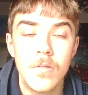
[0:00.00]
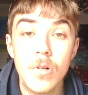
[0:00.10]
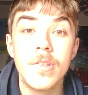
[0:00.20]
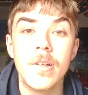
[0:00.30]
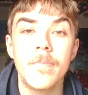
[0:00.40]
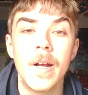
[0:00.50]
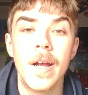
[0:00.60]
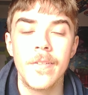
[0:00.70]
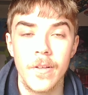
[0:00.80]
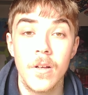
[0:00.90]
What's up
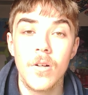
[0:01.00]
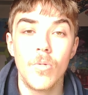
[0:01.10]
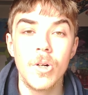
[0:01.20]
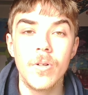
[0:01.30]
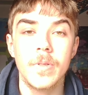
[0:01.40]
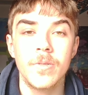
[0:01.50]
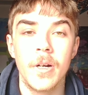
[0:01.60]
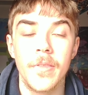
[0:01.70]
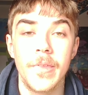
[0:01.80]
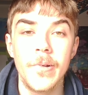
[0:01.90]
guys? Welcome to
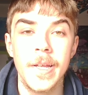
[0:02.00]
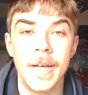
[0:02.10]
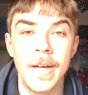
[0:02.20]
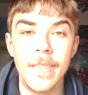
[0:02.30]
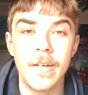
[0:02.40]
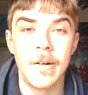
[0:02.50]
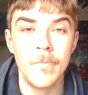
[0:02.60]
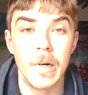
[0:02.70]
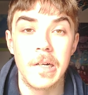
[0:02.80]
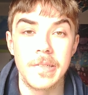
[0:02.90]
our 39th
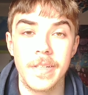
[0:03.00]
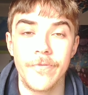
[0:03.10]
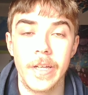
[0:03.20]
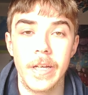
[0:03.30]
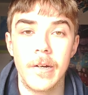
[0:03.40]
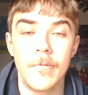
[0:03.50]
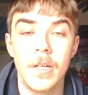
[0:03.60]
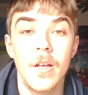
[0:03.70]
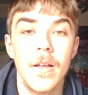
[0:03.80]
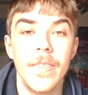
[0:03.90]
unboxing video.
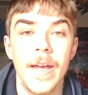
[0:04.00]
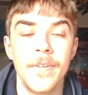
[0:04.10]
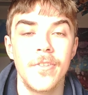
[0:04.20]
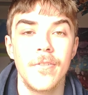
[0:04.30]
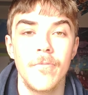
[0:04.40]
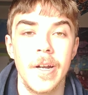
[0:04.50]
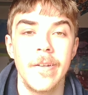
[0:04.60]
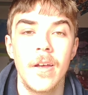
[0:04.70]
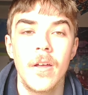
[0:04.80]
That's right.